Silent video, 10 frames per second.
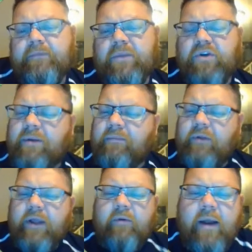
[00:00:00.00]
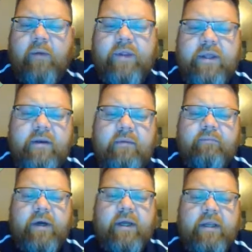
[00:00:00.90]
You can play around with it,
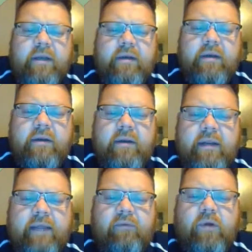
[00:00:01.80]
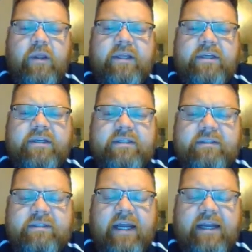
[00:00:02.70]
but it really
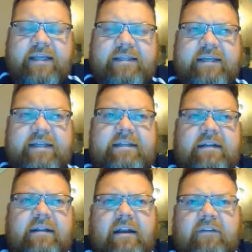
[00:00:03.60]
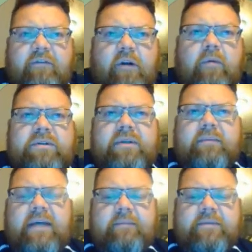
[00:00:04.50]
just kind of gets kids in a lot of trouble
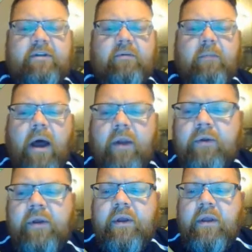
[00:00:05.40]
sometimes in their model.